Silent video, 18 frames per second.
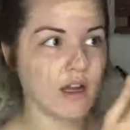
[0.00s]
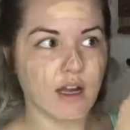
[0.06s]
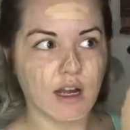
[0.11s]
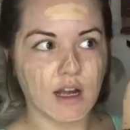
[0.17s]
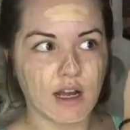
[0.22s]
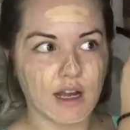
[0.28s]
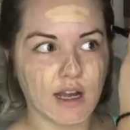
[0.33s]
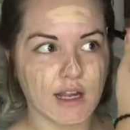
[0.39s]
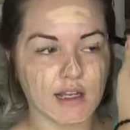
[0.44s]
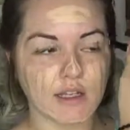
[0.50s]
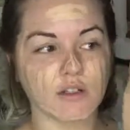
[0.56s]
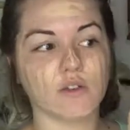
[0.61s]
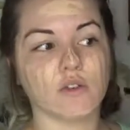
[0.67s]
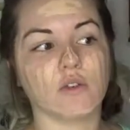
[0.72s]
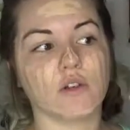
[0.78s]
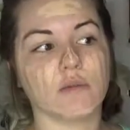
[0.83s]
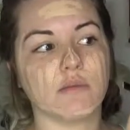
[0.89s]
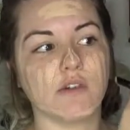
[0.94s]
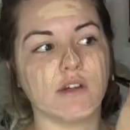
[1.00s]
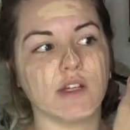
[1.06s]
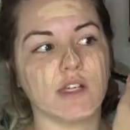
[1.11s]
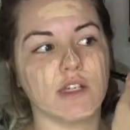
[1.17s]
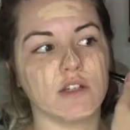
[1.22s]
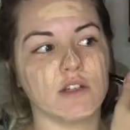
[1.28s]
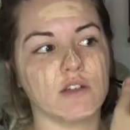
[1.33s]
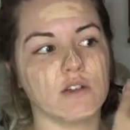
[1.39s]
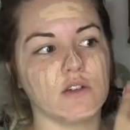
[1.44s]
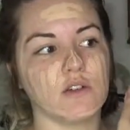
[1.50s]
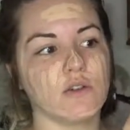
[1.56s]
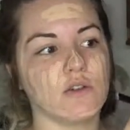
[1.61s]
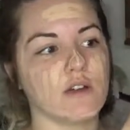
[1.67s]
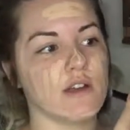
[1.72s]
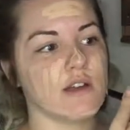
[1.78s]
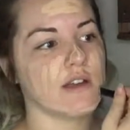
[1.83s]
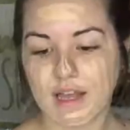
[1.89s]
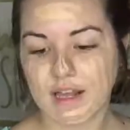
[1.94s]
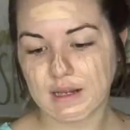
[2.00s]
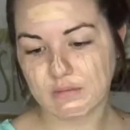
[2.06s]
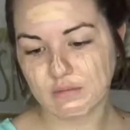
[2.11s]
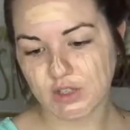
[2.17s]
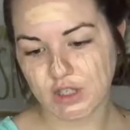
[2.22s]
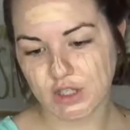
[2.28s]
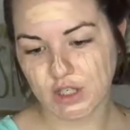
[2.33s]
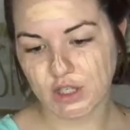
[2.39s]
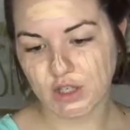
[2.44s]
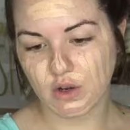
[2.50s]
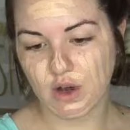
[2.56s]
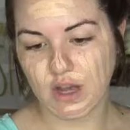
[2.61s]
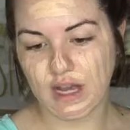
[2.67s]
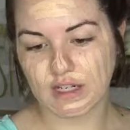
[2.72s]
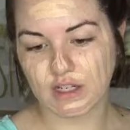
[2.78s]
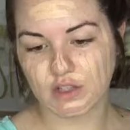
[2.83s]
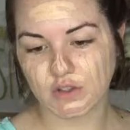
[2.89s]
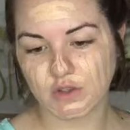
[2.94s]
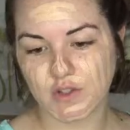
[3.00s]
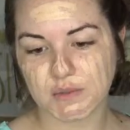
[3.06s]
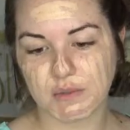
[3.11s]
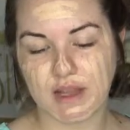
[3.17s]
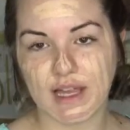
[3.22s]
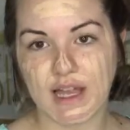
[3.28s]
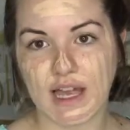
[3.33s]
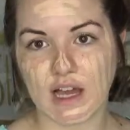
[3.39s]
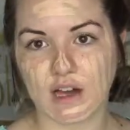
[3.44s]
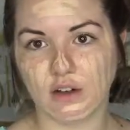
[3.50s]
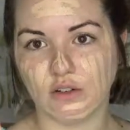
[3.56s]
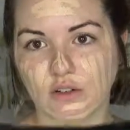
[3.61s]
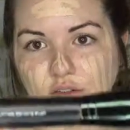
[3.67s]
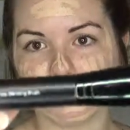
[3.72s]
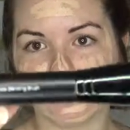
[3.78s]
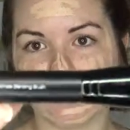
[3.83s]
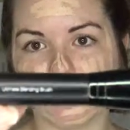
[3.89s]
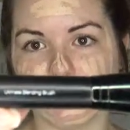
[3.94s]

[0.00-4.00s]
I normally do. And I'm just gonna go ahead and use my e.l.f.